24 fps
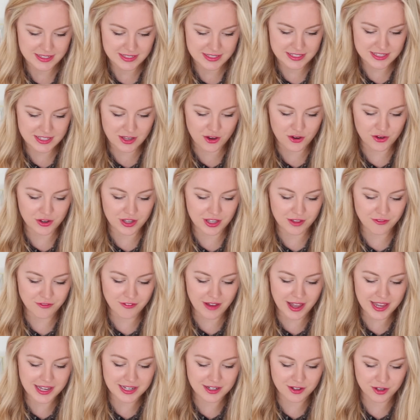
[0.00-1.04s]
So if
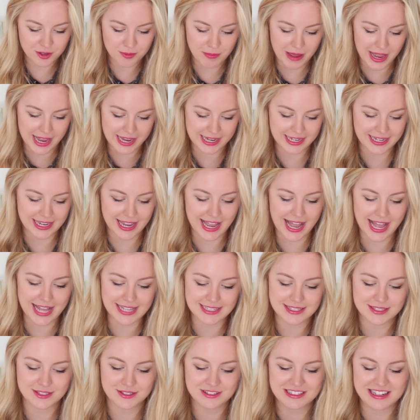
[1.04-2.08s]
I look back
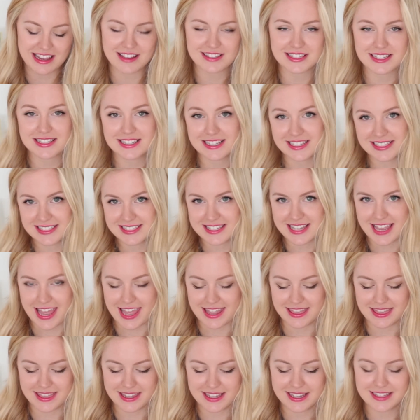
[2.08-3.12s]
at
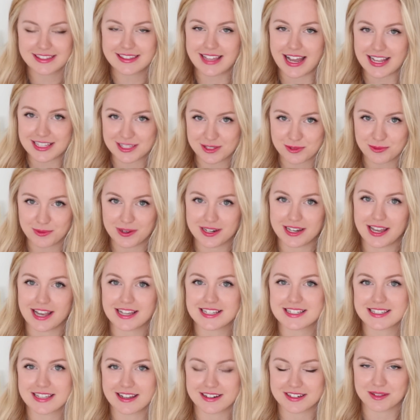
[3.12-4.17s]
2010, that's when I
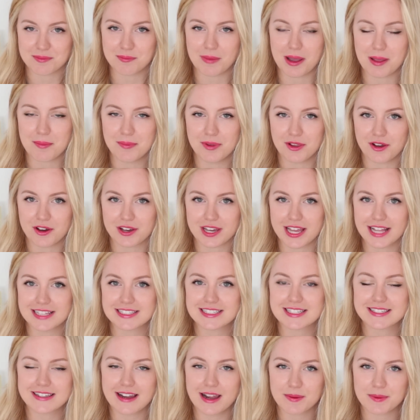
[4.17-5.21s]
started my blog. At
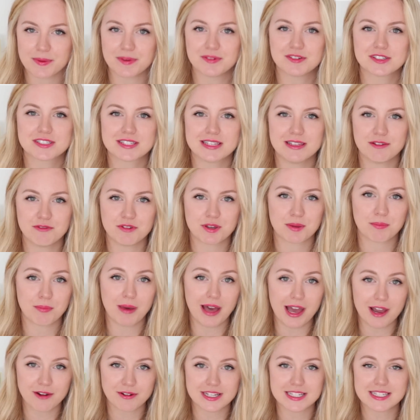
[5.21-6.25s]
the time I was living in
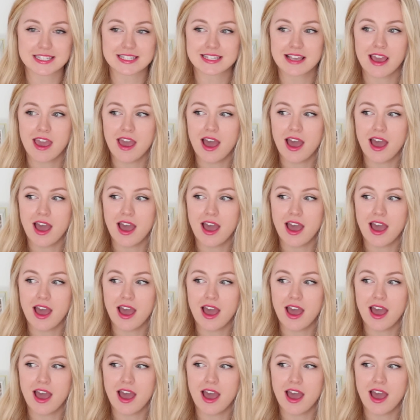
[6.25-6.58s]
Paris.